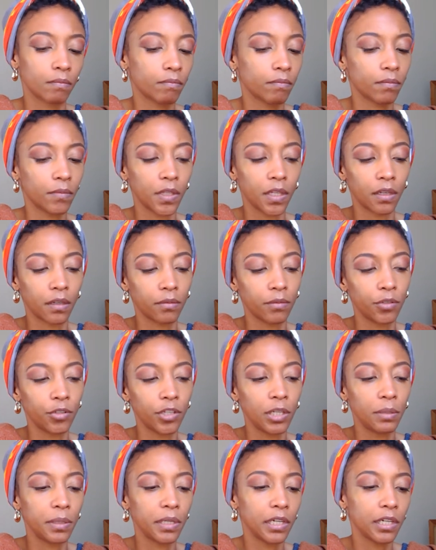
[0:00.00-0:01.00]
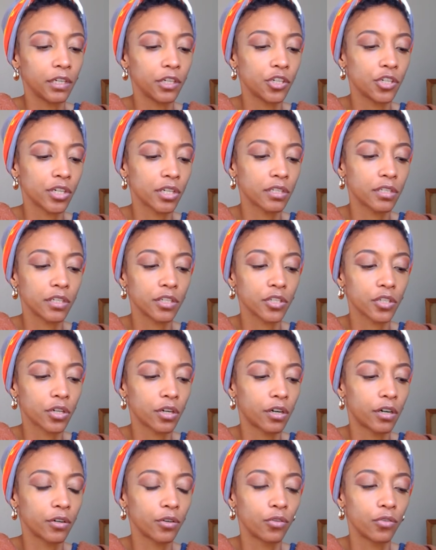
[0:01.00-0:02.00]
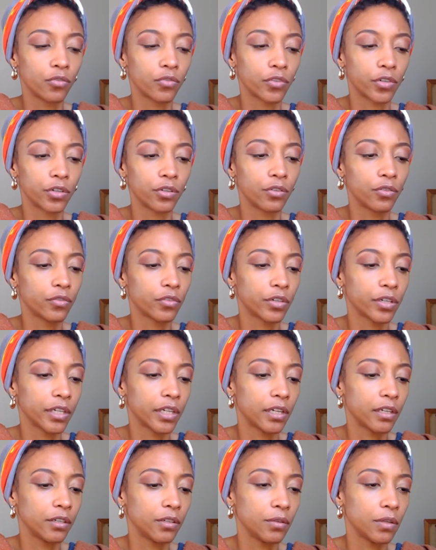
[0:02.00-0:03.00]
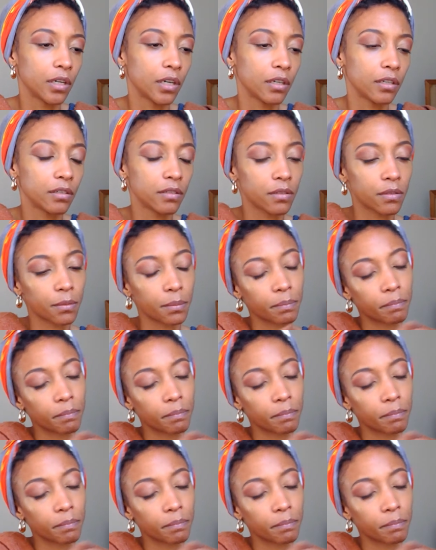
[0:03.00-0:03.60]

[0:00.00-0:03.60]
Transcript: Yeah, you keep getting the Justice card over and over again, you guys.